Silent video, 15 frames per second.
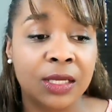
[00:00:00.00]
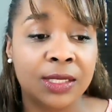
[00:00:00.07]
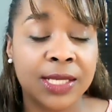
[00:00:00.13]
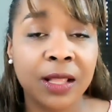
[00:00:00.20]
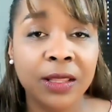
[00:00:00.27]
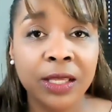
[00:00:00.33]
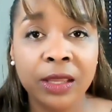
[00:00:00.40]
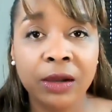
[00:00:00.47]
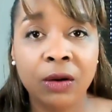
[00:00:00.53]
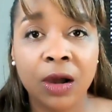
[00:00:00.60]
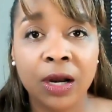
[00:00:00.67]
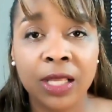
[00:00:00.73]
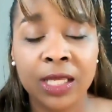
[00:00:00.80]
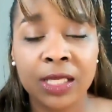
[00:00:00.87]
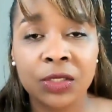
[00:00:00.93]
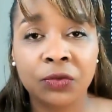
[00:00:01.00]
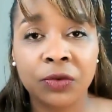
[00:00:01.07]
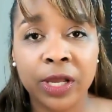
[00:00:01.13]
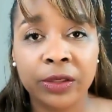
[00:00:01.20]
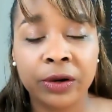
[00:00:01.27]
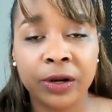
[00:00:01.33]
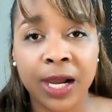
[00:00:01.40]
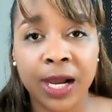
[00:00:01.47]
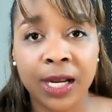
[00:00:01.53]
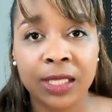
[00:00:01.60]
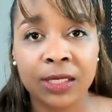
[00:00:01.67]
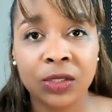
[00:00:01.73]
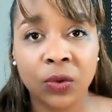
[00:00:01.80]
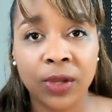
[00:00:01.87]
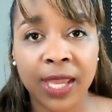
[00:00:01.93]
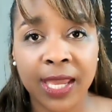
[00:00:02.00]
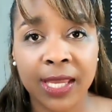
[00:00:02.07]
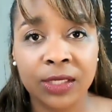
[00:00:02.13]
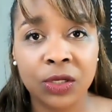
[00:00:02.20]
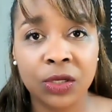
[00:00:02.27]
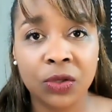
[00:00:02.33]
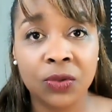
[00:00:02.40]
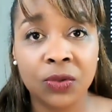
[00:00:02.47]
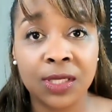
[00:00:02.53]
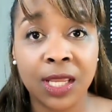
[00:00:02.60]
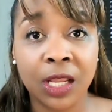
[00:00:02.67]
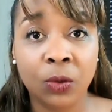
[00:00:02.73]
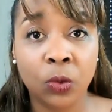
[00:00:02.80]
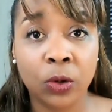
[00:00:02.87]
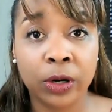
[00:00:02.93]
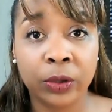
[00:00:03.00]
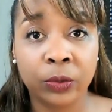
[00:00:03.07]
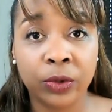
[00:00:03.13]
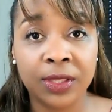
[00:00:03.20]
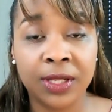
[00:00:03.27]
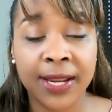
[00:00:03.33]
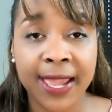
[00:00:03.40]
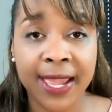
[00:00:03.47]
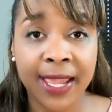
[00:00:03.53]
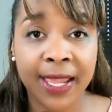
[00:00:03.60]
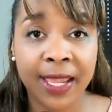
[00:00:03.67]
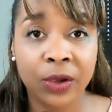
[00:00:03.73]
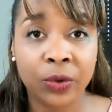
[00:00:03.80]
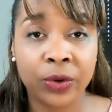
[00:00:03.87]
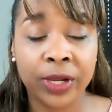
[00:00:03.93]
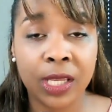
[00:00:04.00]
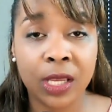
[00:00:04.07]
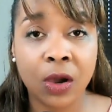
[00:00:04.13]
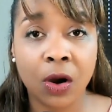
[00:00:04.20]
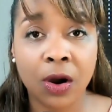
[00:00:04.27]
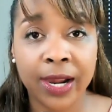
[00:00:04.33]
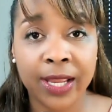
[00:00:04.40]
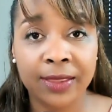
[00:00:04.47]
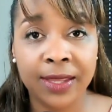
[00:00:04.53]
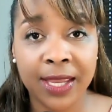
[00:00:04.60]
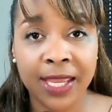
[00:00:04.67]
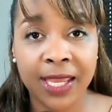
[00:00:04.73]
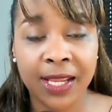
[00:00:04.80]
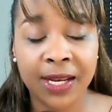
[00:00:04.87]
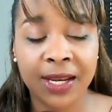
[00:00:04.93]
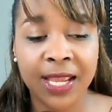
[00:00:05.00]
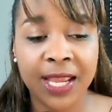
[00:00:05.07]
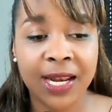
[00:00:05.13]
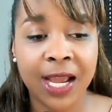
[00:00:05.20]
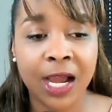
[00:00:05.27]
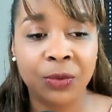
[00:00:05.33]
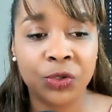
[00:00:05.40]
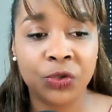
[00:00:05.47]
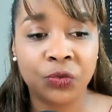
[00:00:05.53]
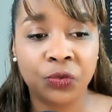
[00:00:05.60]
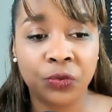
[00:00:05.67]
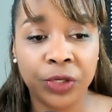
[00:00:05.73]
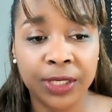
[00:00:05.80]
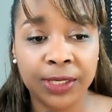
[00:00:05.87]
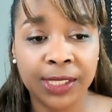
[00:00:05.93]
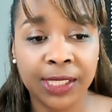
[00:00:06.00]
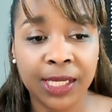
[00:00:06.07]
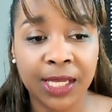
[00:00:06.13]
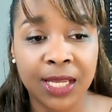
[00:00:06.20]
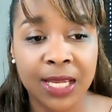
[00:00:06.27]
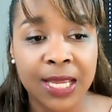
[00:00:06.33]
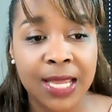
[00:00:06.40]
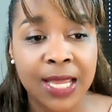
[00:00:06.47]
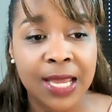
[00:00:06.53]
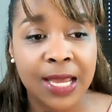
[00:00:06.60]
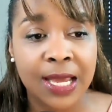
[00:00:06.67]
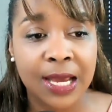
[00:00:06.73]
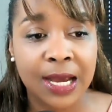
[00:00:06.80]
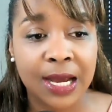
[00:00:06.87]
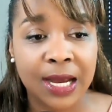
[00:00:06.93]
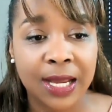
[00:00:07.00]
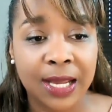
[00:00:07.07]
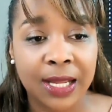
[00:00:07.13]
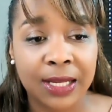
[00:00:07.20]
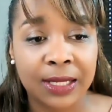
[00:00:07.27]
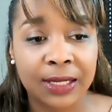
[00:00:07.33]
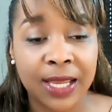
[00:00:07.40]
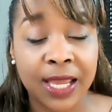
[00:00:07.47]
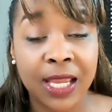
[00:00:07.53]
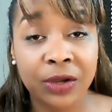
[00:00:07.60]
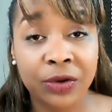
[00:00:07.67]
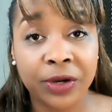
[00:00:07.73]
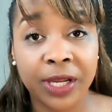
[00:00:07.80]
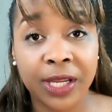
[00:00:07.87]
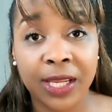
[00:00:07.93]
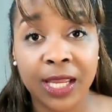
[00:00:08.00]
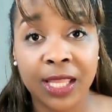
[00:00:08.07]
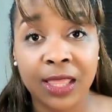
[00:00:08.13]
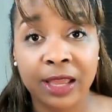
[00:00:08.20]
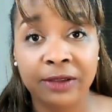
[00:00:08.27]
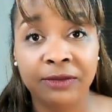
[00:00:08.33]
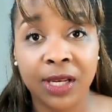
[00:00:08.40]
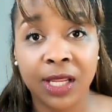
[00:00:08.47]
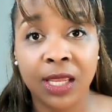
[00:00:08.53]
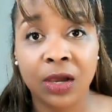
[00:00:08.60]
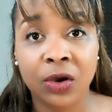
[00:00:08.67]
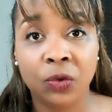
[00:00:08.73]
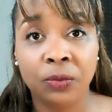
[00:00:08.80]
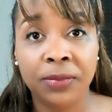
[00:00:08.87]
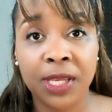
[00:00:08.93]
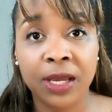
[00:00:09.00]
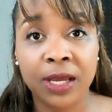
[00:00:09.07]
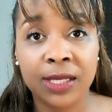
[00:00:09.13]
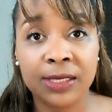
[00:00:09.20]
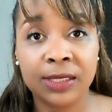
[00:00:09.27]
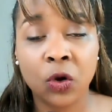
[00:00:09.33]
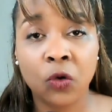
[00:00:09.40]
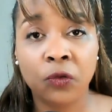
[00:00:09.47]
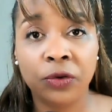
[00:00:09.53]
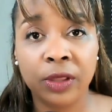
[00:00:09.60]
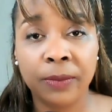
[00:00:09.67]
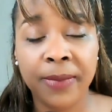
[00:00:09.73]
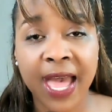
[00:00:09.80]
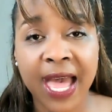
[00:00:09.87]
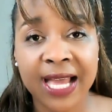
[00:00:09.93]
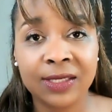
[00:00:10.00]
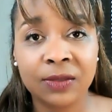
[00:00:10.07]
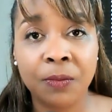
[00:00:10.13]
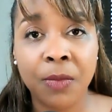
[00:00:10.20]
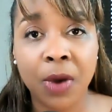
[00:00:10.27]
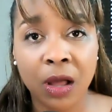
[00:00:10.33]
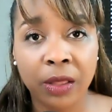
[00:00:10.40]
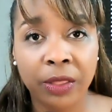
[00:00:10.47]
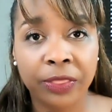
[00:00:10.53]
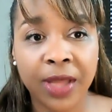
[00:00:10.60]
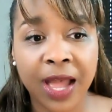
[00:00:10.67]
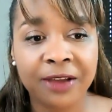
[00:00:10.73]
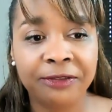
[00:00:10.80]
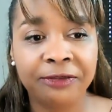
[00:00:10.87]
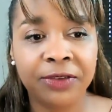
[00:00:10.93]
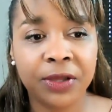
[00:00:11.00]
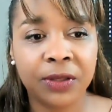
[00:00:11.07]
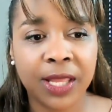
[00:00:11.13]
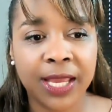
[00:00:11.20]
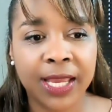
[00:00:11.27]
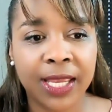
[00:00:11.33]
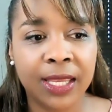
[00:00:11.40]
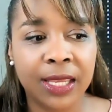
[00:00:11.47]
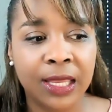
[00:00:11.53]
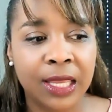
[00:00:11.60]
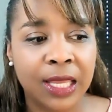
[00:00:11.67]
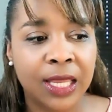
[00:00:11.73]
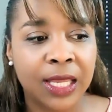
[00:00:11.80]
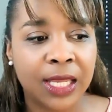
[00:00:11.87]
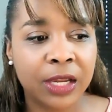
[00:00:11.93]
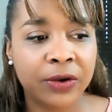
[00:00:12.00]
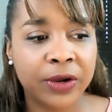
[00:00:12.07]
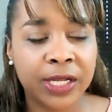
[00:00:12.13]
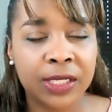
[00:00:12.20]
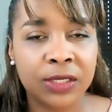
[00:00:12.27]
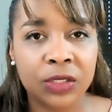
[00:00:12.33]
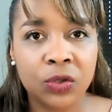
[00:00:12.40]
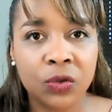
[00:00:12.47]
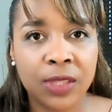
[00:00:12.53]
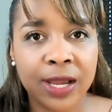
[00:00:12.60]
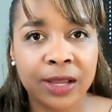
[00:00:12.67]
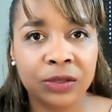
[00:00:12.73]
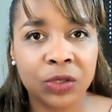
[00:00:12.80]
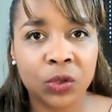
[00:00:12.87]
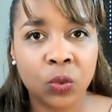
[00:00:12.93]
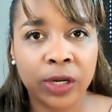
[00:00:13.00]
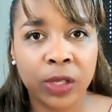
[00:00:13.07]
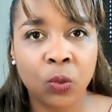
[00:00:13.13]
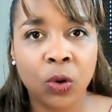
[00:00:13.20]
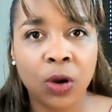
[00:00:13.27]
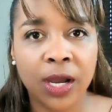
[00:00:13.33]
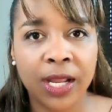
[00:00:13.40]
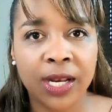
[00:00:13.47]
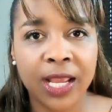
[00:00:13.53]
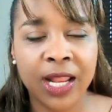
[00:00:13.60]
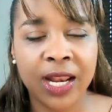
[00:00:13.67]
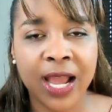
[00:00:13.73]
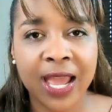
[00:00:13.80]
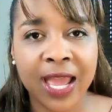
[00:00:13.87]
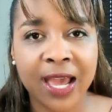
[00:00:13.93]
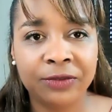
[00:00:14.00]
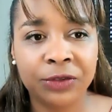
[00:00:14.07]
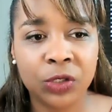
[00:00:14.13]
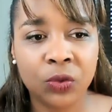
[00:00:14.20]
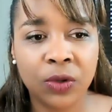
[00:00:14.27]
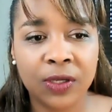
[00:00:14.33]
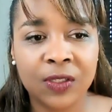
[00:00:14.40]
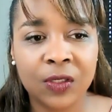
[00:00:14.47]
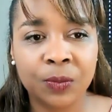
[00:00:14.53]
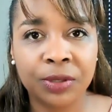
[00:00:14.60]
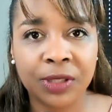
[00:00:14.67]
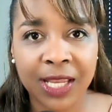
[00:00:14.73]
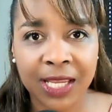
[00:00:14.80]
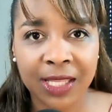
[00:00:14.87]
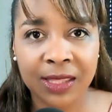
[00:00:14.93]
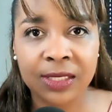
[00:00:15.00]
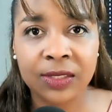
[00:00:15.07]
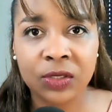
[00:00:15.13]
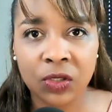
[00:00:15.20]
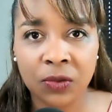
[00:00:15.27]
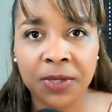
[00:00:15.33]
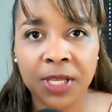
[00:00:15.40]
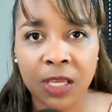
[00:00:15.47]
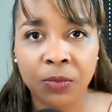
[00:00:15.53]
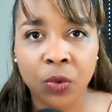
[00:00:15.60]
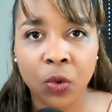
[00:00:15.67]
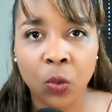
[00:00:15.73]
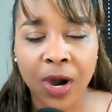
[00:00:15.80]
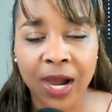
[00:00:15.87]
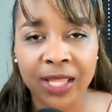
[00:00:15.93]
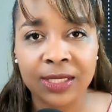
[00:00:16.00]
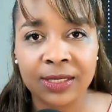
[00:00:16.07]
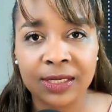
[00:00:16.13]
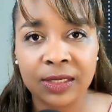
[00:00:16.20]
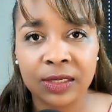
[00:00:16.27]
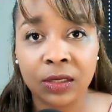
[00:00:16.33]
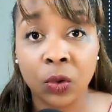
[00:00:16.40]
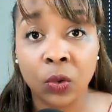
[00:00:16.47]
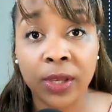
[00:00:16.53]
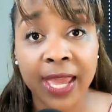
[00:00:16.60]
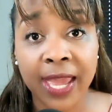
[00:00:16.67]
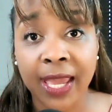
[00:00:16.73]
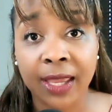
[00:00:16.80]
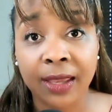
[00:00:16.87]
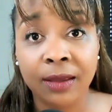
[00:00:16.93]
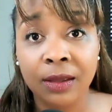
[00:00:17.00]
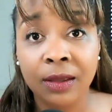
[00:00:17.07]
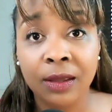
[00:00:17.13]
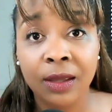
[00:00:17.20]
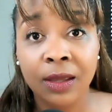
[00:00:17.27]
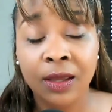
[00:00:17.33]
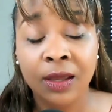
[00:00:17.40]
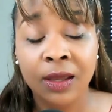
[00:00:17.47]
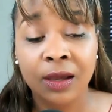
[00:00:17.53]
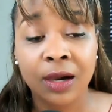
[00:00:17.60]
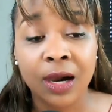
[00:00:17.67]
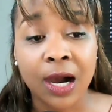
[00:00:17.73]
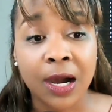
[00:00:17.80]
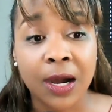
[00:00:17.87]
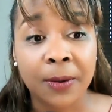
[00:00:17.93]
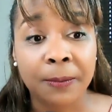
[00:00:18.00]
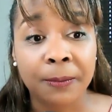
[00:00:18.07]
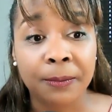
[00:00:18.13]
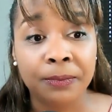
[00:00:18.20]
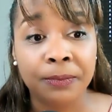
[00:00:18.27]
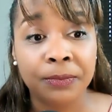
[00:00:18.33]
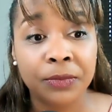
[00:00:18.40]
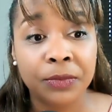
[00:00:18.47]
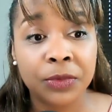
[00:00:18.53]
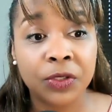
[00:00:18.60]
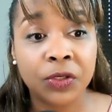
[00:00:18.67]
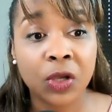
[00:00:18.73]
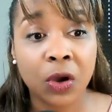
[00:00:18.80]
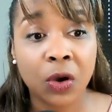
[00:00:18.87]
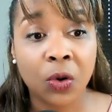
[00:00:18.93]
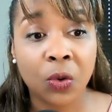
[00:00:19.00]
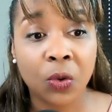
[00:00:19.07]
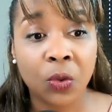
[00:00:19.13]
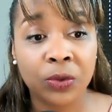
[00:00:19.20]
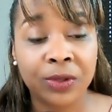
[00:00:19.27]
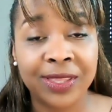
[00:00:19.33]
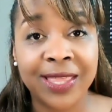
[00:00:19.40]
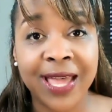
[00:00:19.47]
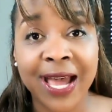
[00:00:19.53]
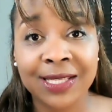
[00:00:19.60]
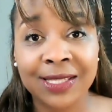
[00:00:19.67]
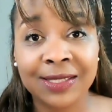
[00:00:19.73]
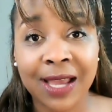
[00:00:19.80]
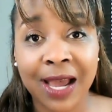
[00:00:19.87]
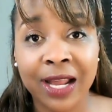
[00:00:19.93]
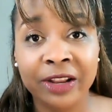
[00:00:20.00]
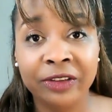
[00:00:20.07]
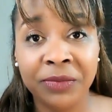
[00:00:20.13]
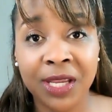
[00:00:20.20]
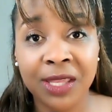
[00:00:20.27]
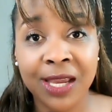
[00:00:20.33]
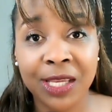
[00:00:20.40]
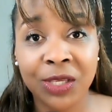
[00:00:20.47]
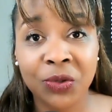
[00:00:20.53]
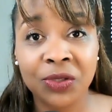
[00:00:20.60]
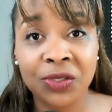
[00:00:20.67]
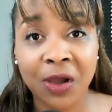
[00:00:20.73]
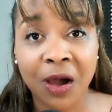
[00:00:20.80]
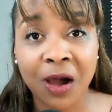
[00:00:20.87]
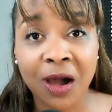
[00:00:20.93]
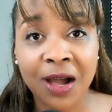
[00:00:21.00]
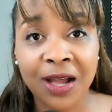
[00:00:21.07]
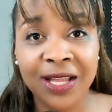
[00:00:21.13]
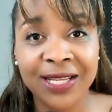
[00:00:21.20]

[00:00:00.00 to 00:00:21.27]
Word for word: telling their audience whether or not it's okay to use the N word with an A or ER at the end. And I was really uh, angry in that video because over the past month, I feel like here it is 2021, and I have to explain this to people why this isn't okay. Um, so that side of me that you saw